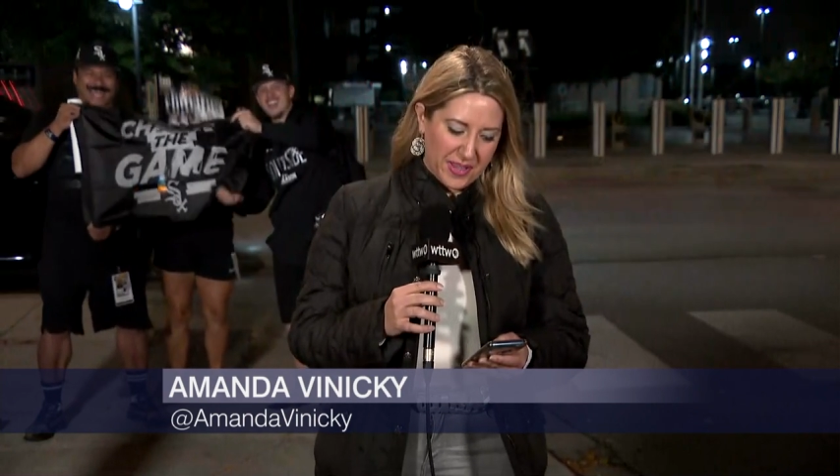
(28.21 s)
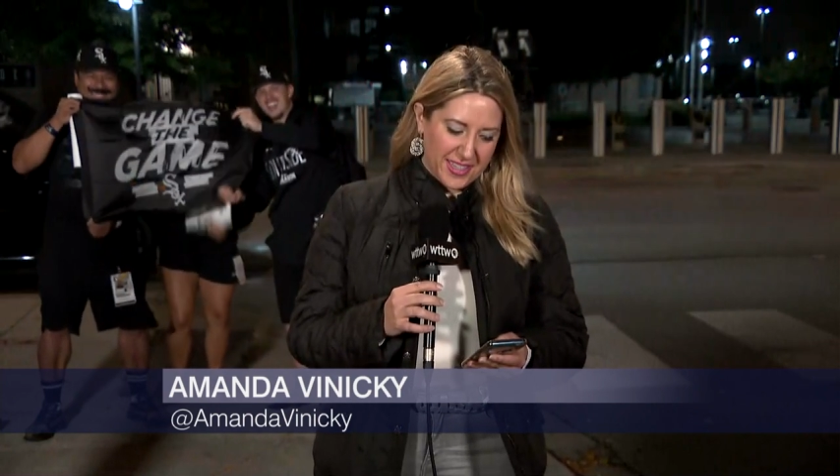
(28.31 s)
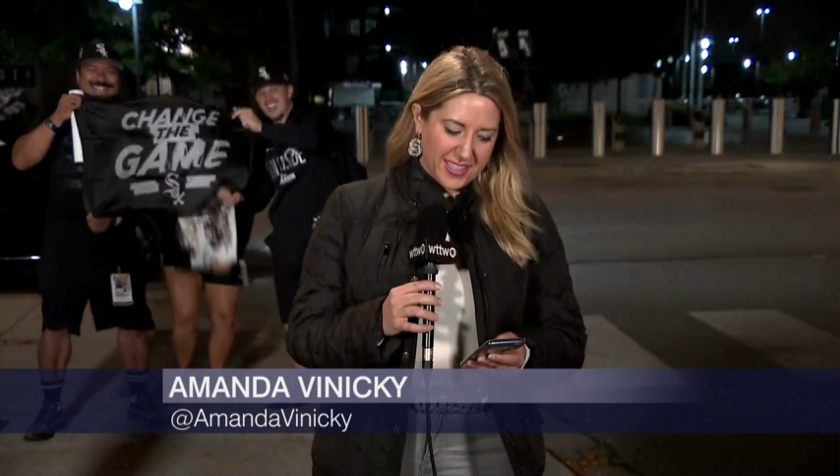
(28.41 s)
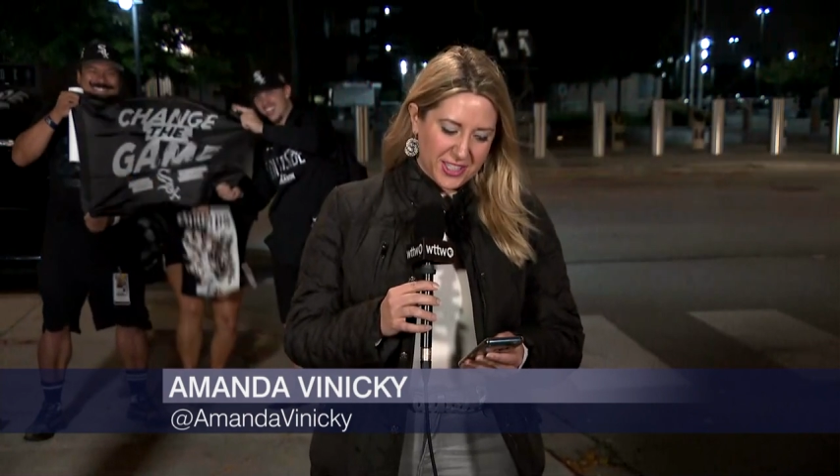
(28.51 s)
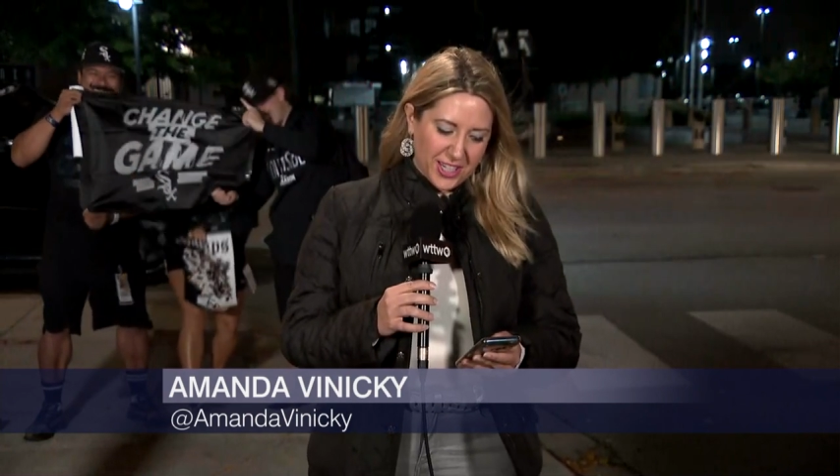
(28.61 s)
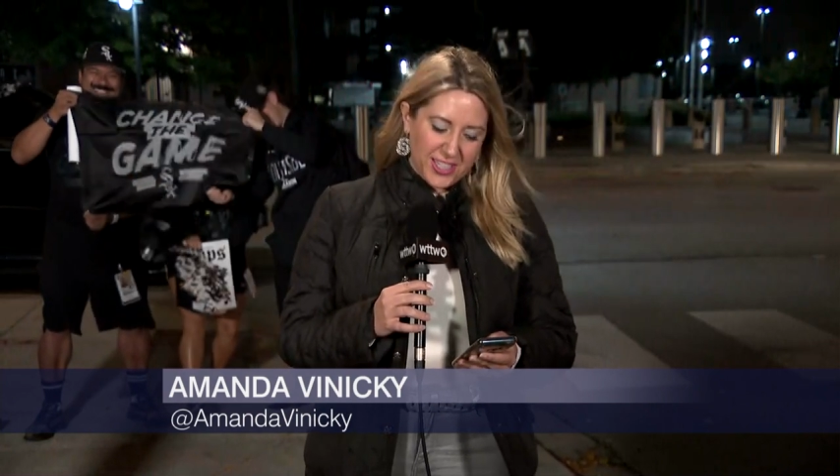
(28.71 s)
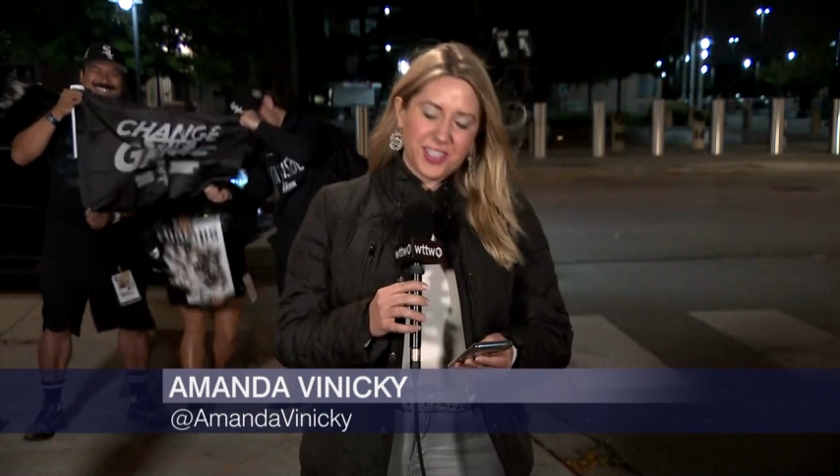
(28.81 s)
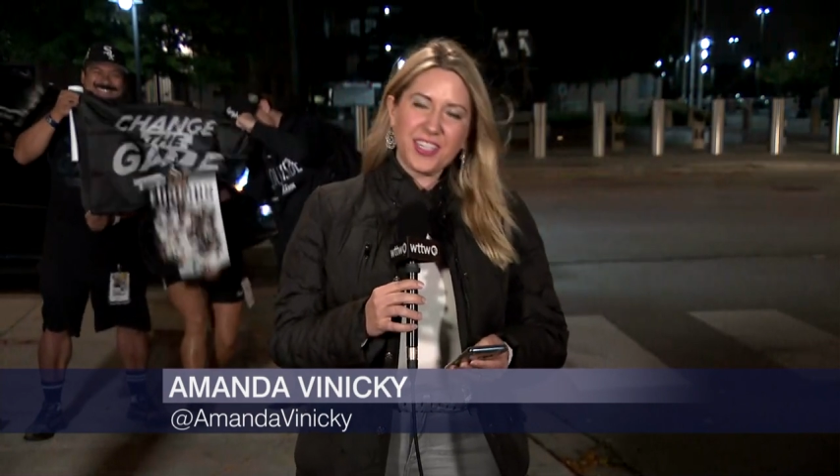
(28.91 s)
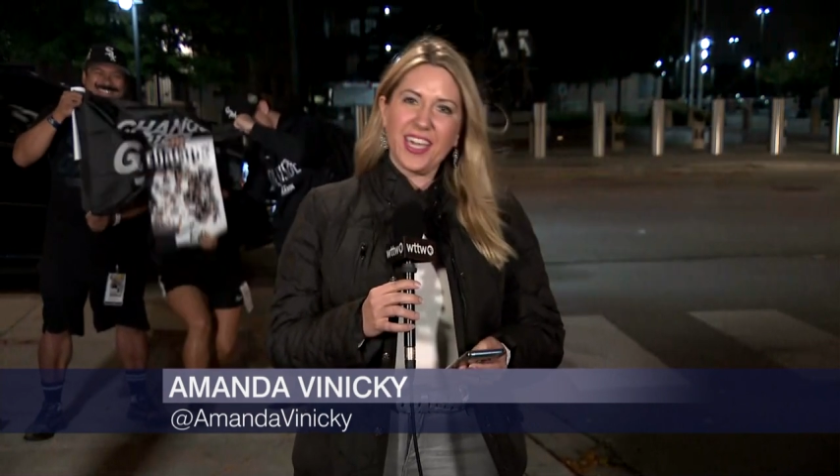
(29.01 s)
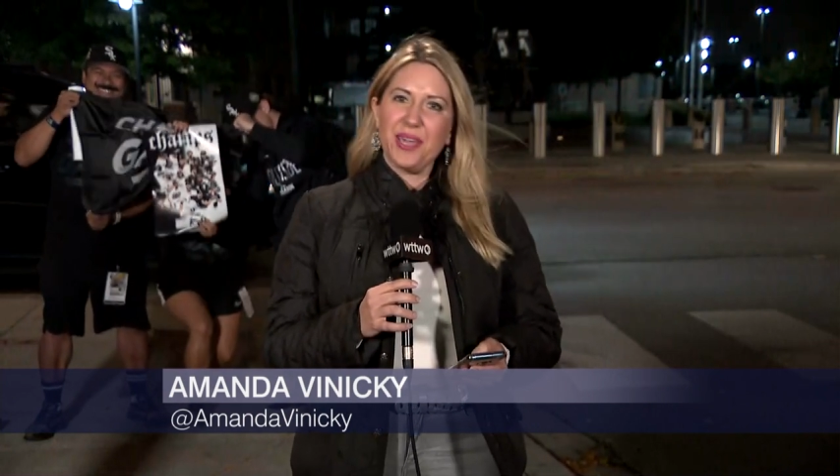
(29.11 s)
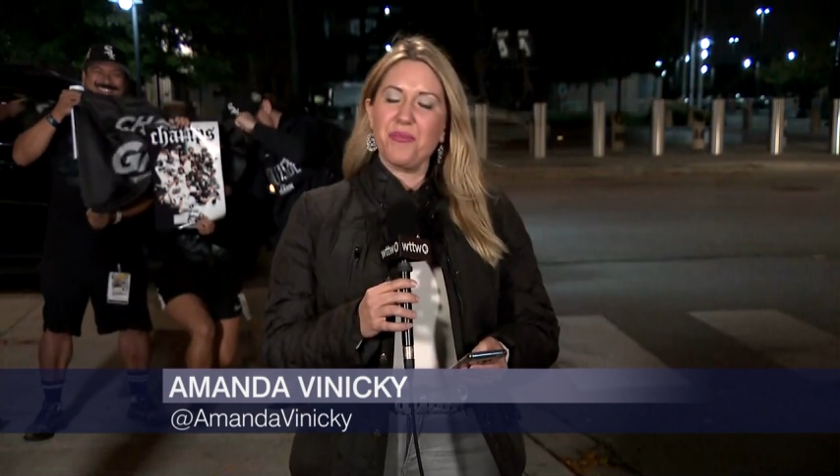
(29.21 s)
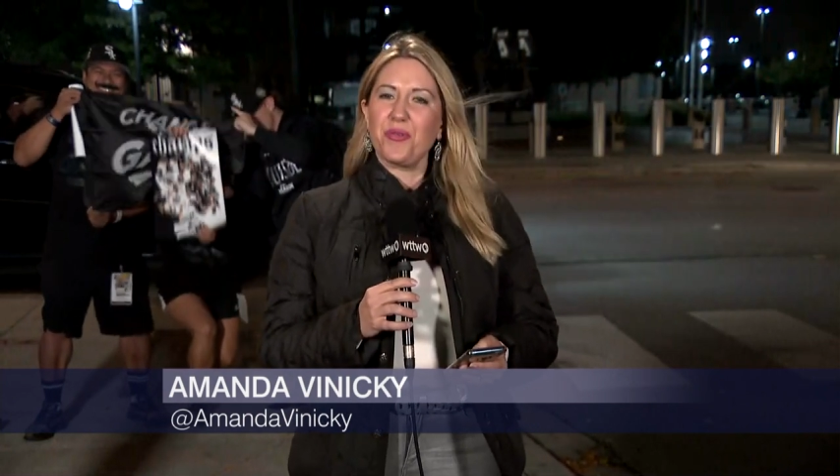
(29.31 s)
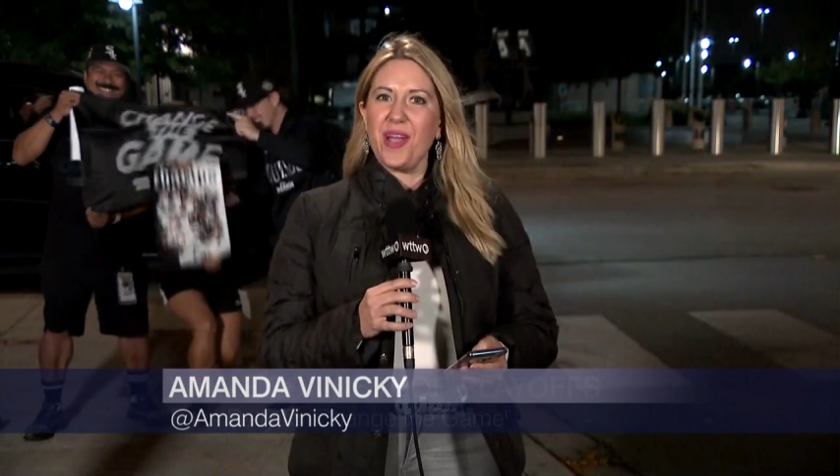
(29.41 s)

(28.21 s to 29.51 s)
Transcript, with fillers: but this Change the Game